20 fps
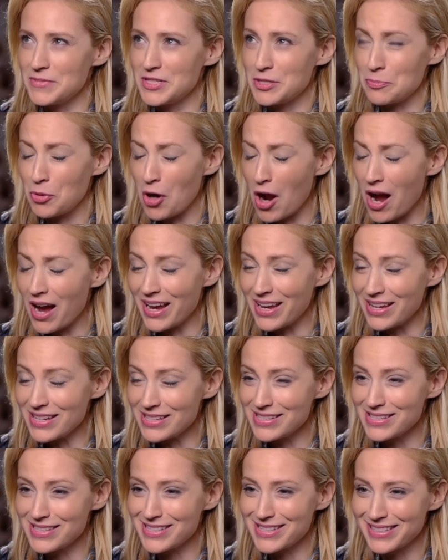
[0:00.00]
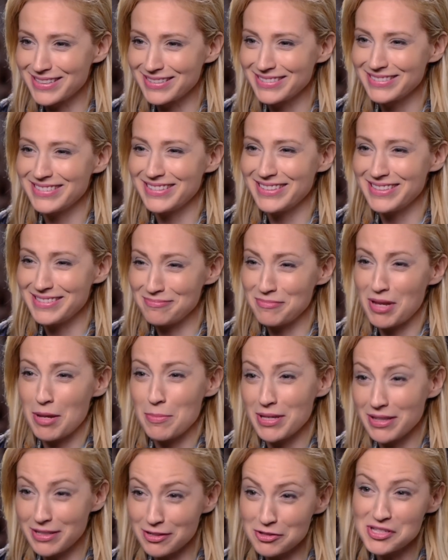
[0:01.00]
surprised
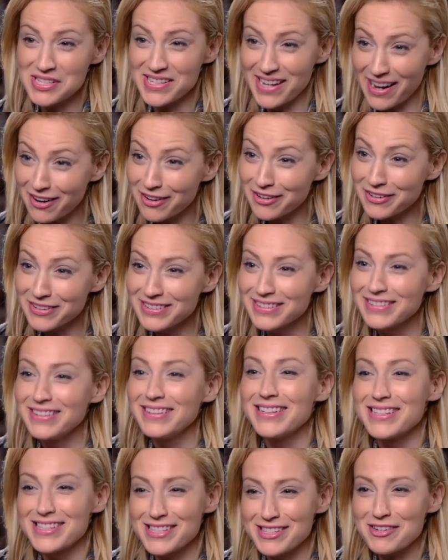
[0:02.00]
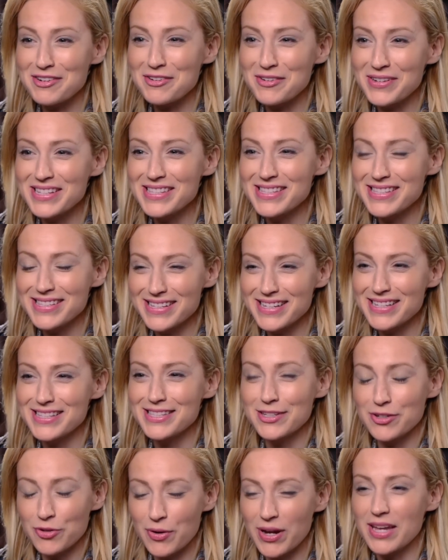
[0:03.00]
maybe a little scared. So it's it's
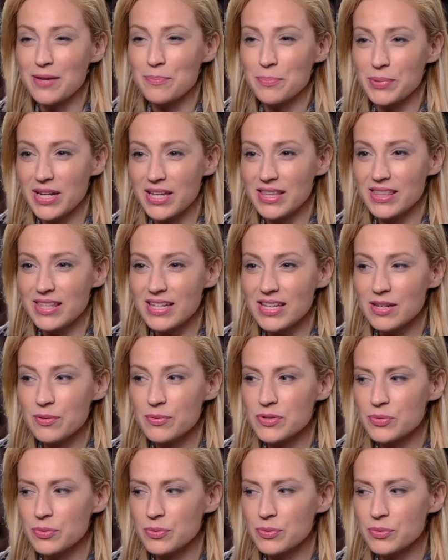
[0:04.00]
great, but I think it was